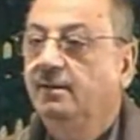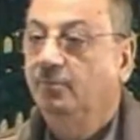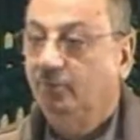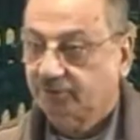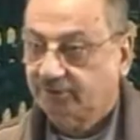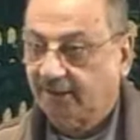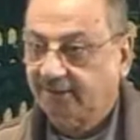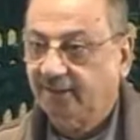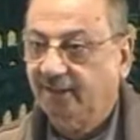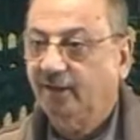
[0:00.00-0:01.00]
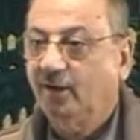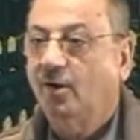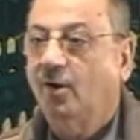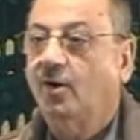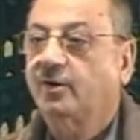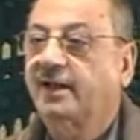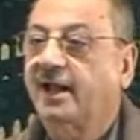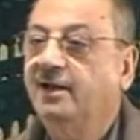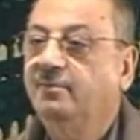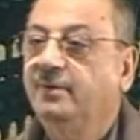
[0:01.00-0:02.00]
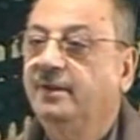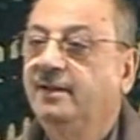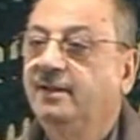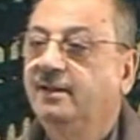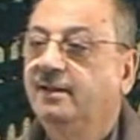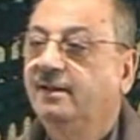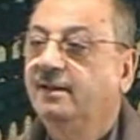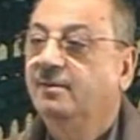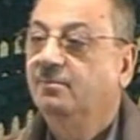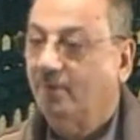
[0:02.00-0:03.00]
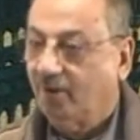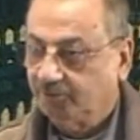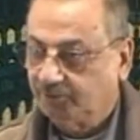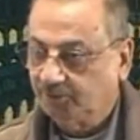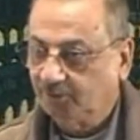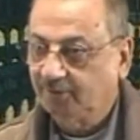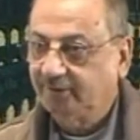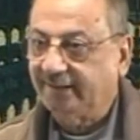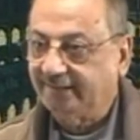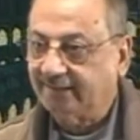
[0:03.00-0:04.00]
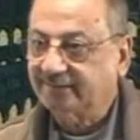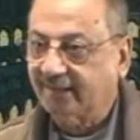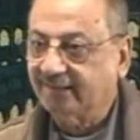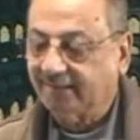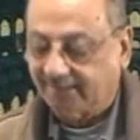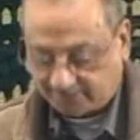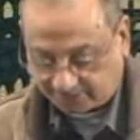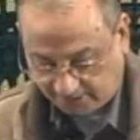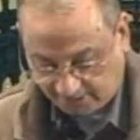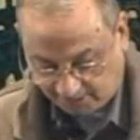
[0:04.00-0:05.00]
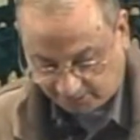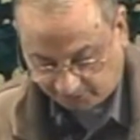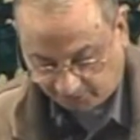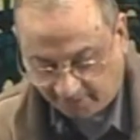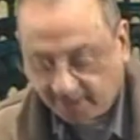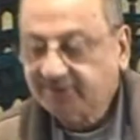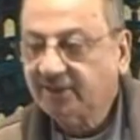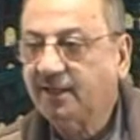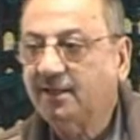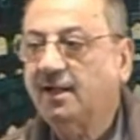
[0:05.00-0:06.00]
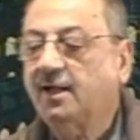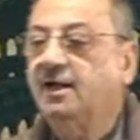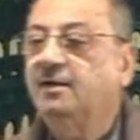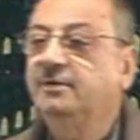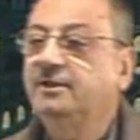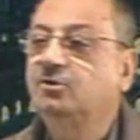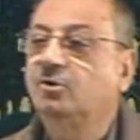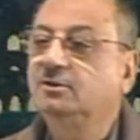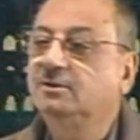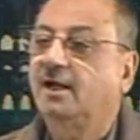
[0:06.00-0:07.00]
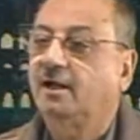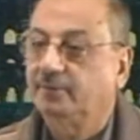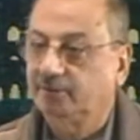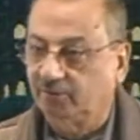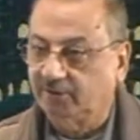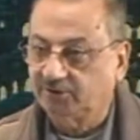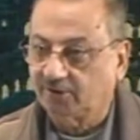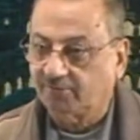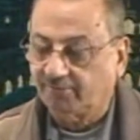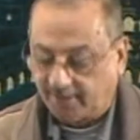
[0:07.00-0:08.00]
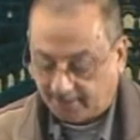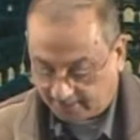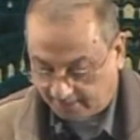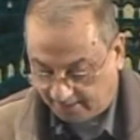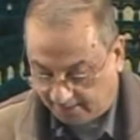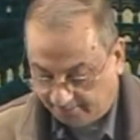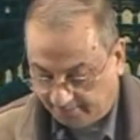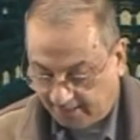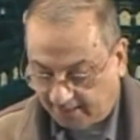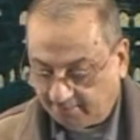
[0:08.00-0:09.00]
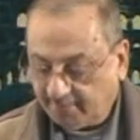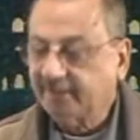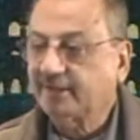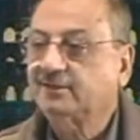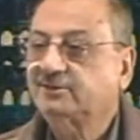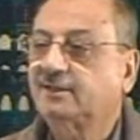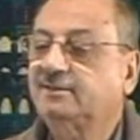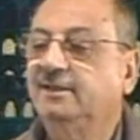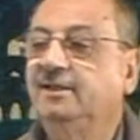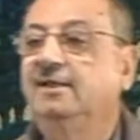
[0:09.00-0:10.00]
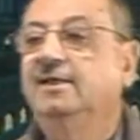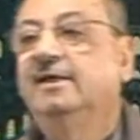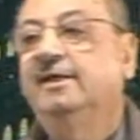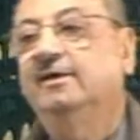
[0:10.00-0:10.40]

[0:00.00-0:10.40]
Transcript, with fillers: mustatir or can be mawjood in the sentence. So, raja'a hamidun, hamidun is your file. Min al-madrasati, he